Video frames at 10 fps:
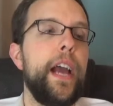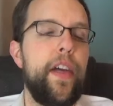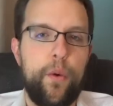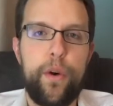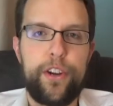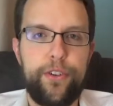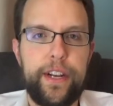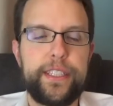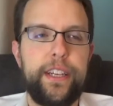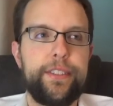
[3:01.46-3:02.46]
and they want to try
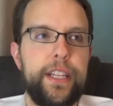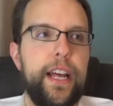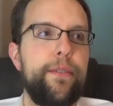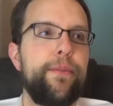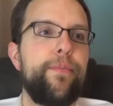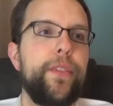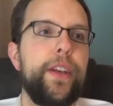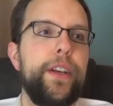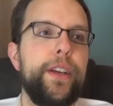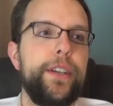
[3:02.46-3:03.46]
to save his life.
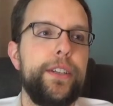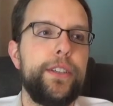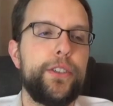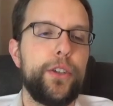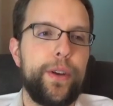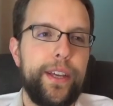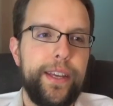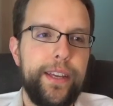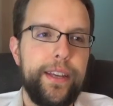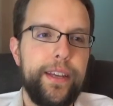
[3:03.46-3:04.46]
So
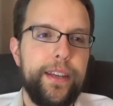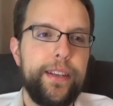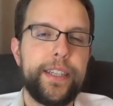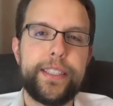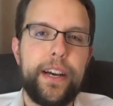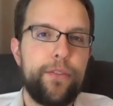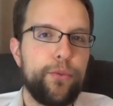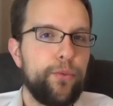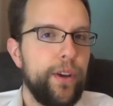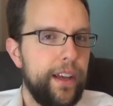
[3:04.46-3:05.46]
he doesn't have
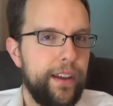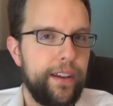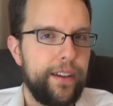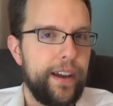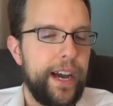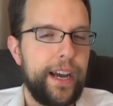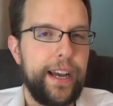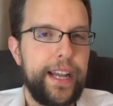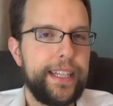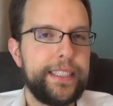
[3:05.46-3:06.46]
the ring.
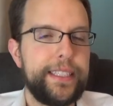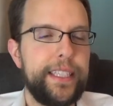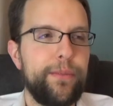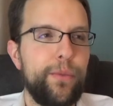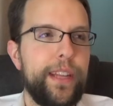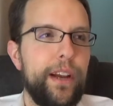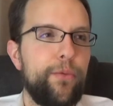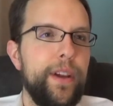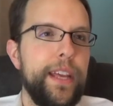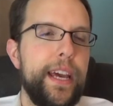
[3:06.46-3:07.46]
I didn't see him with that
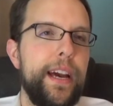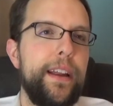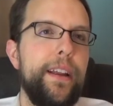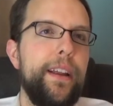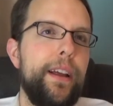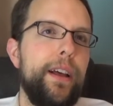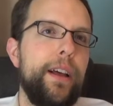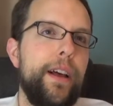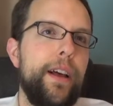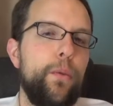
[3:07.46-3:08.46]
ring yet,
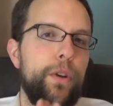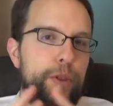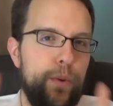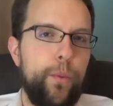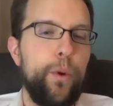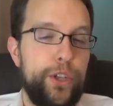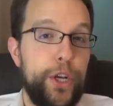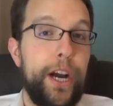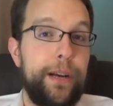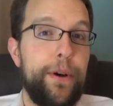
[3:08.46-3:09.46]
which we will
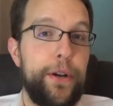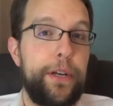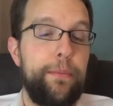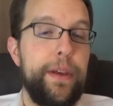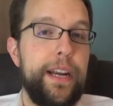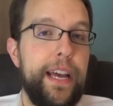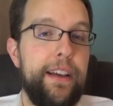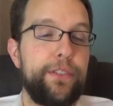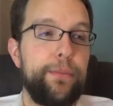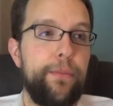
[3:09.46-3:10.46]
talk about in a minute. I
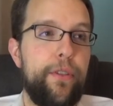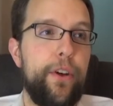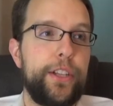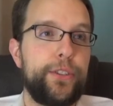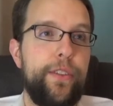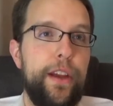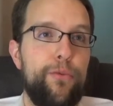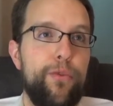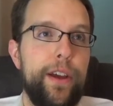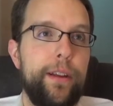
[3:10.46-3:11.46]
have some thoughts on that
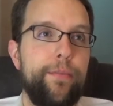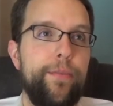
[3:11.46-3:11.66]
ring.